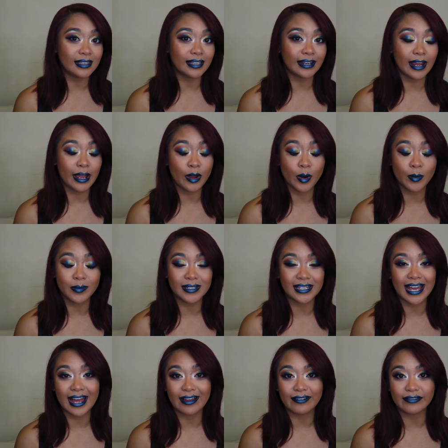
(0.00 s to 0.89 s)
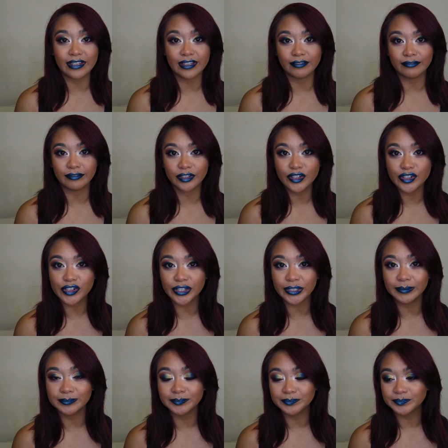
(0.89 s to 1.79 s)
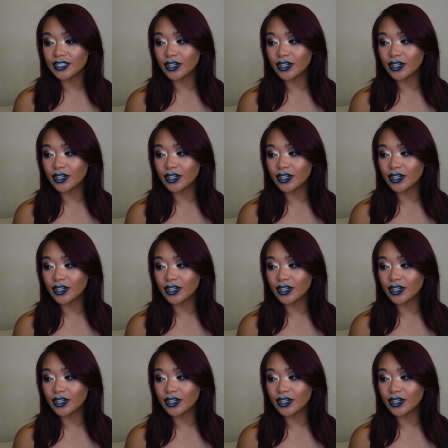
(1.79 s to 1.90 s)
that I hope to have in the future.